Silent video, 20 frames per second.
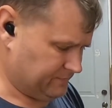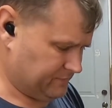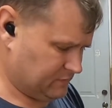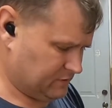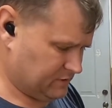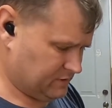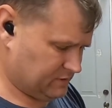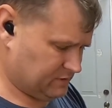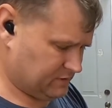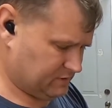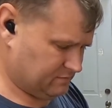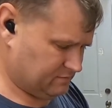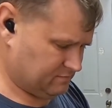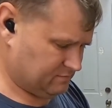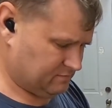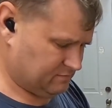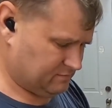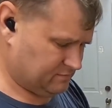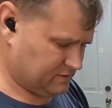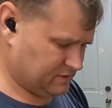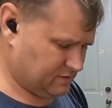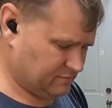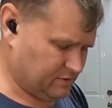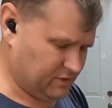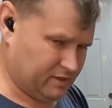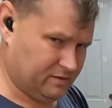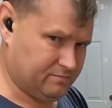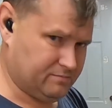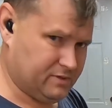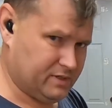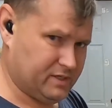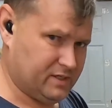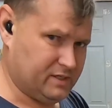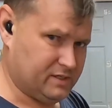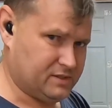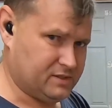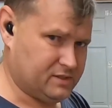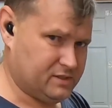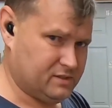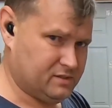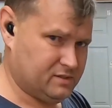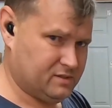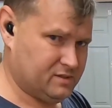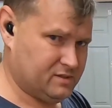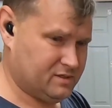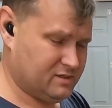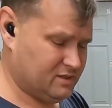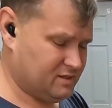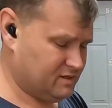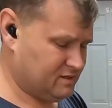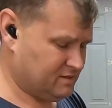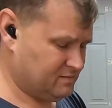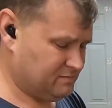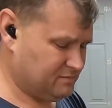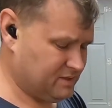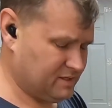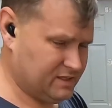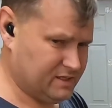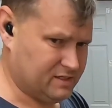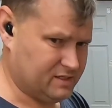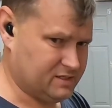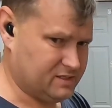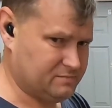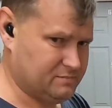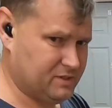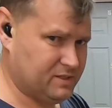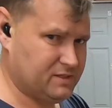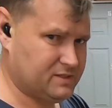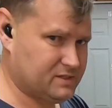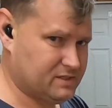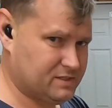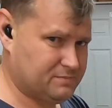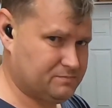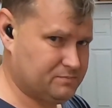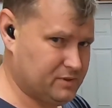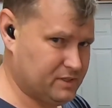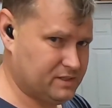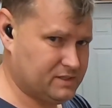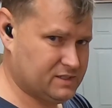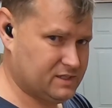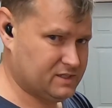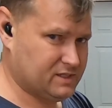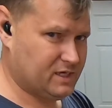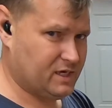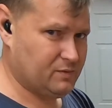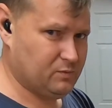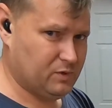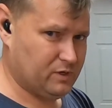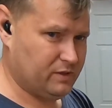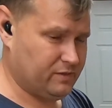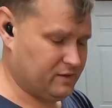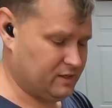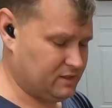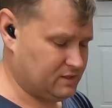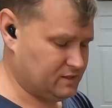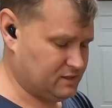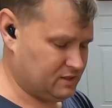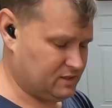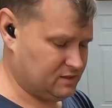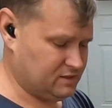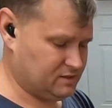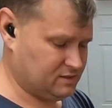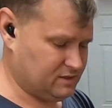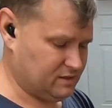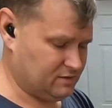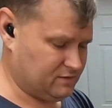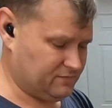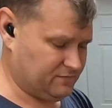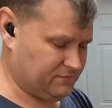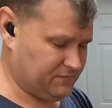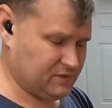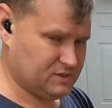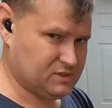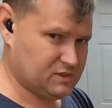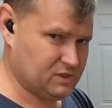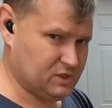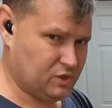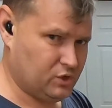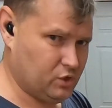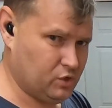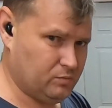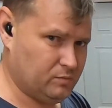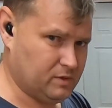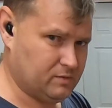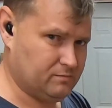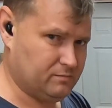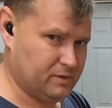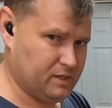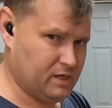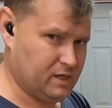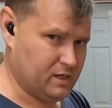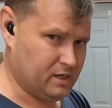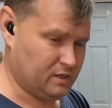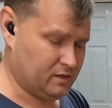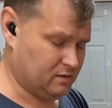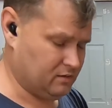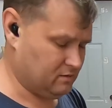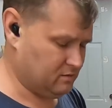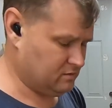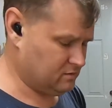just somebody, please design one of these things that fits the human being.